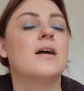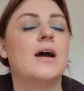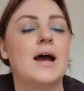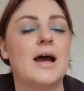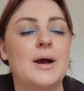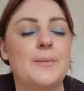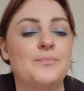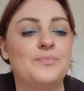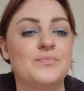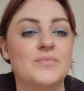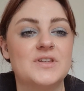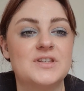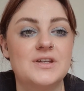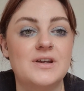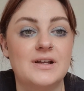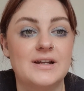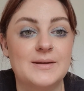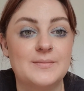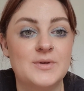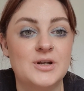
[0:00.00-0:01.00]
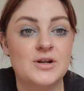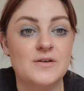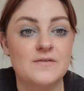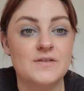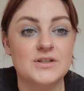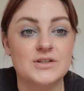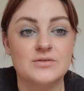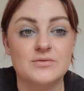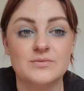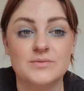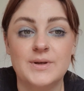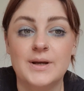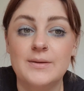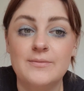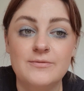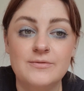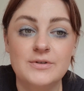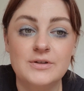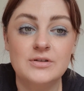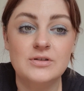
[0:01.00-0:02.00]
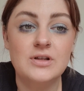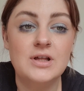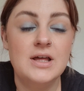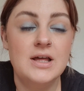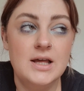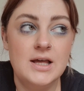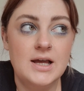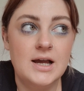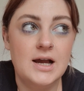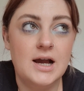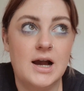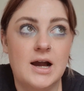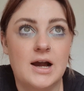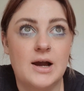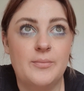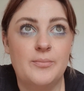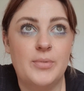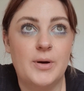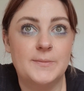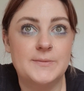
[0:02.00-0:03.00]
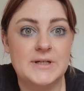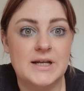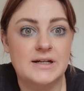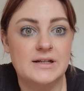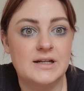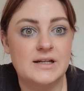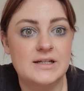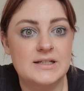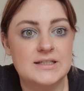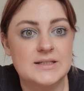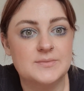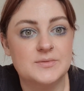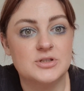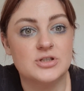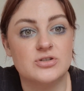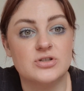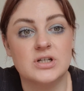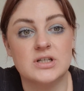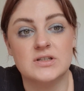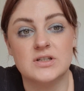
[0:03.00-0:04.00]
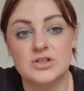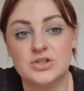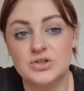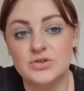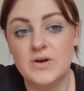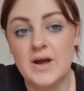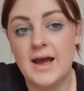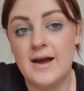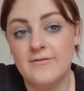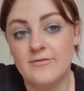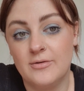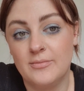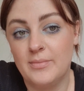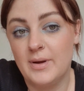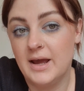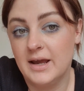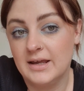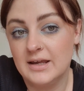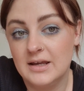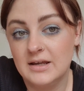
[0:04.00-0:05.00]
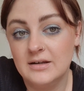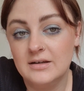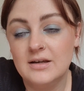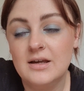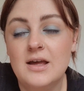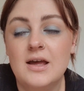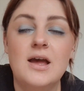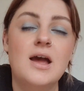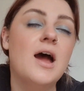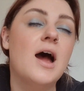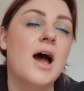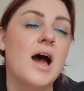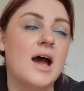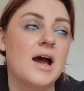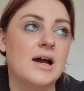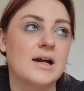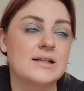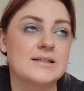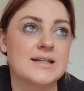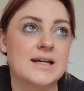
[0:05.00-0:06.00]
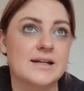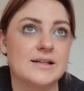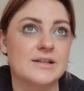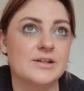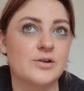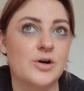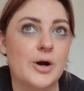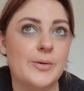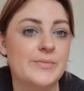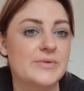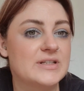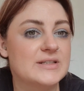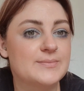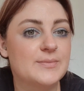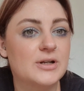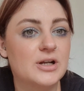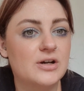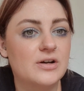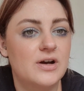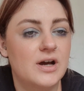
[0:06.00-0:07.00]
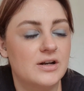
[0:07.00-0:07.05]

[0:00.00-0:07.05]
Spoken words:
So yeah, let me know if this was helpful. Pop down any tips and tricks that you have on packing down in the comments below.